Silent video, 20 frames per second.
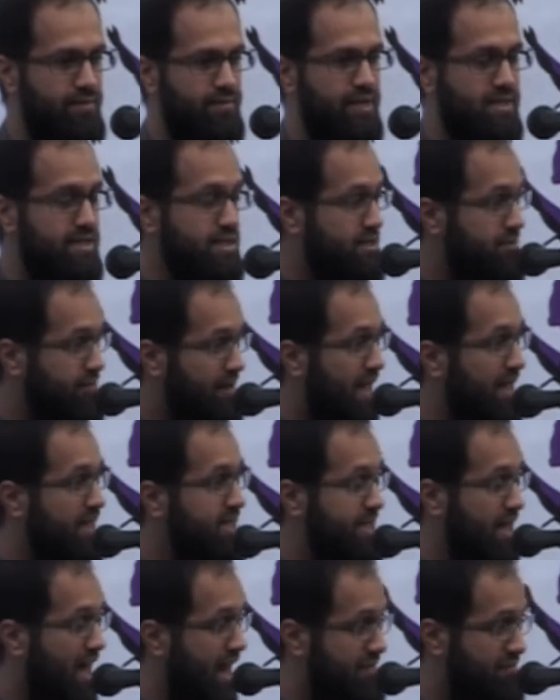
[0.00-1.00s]
This is a
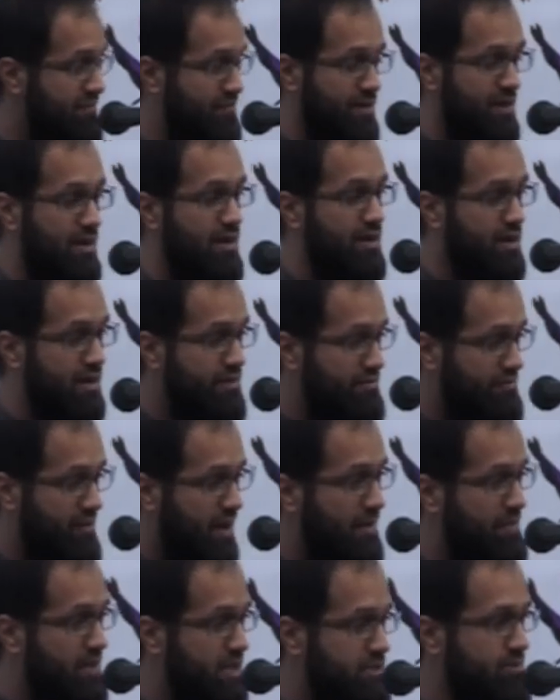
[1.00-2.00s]
reality. I've
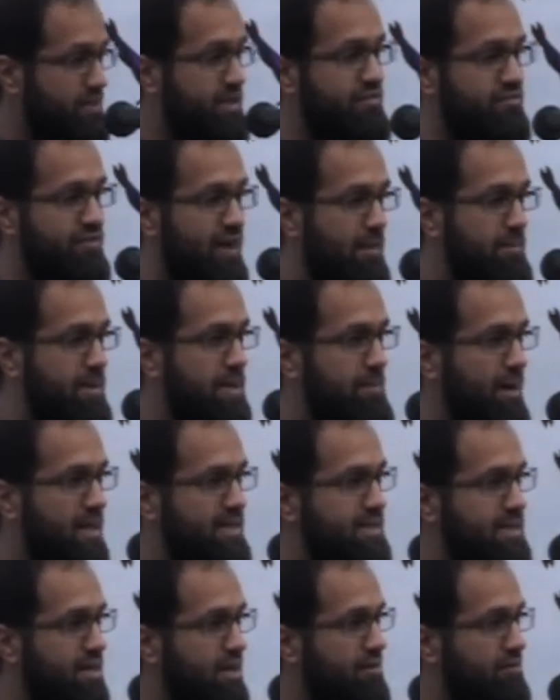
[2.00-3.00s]
confirmed this with the family
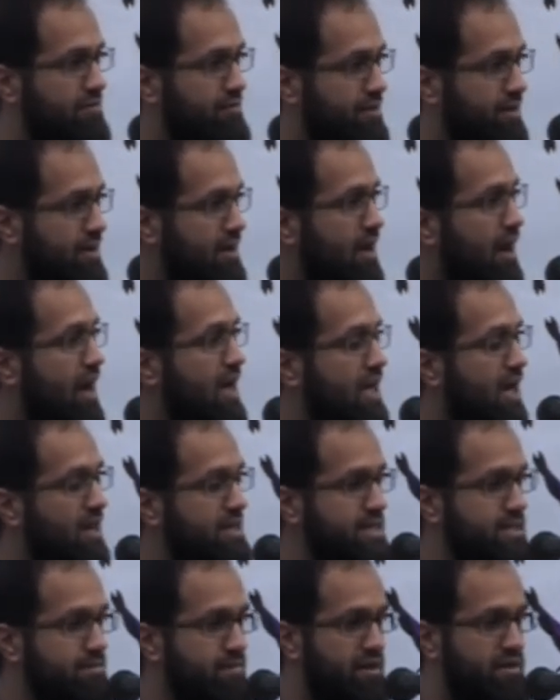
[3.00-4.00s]
myself. I
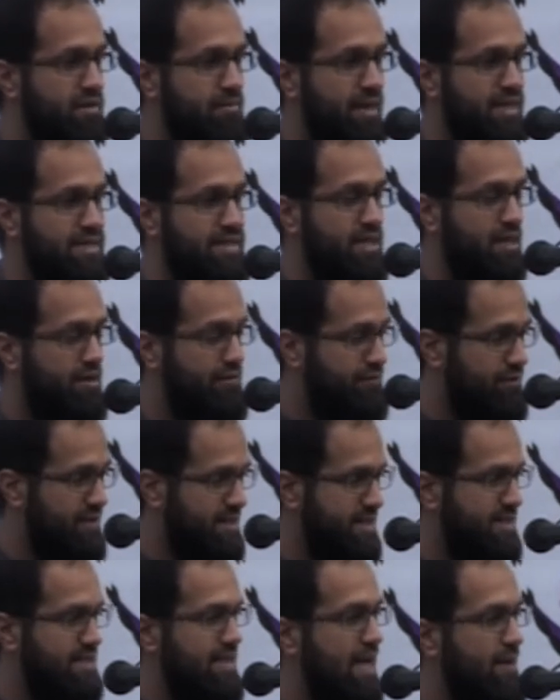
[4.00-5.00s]
asked the mother myself,
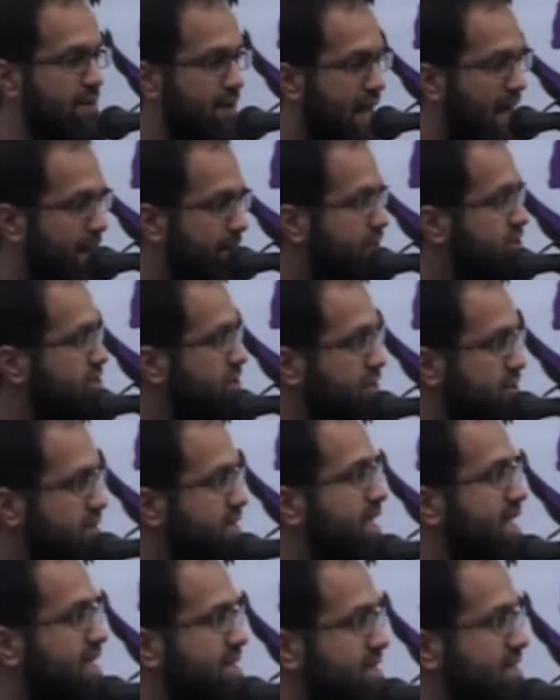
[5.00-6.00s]
is this what happened? She
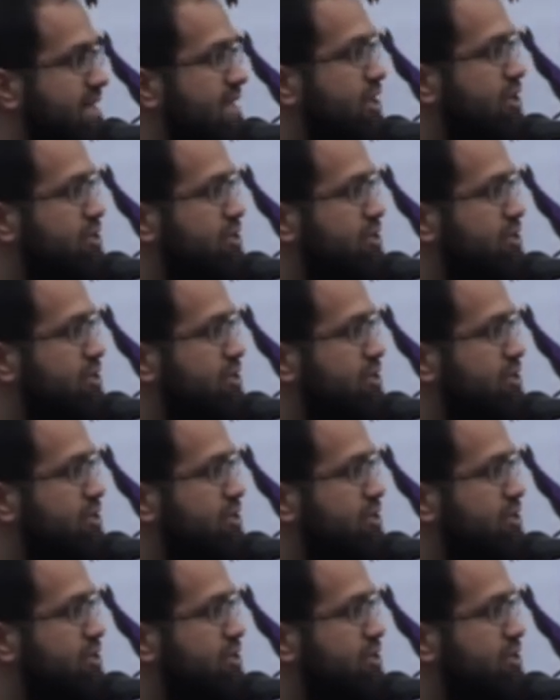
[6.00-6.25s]
goes, yes.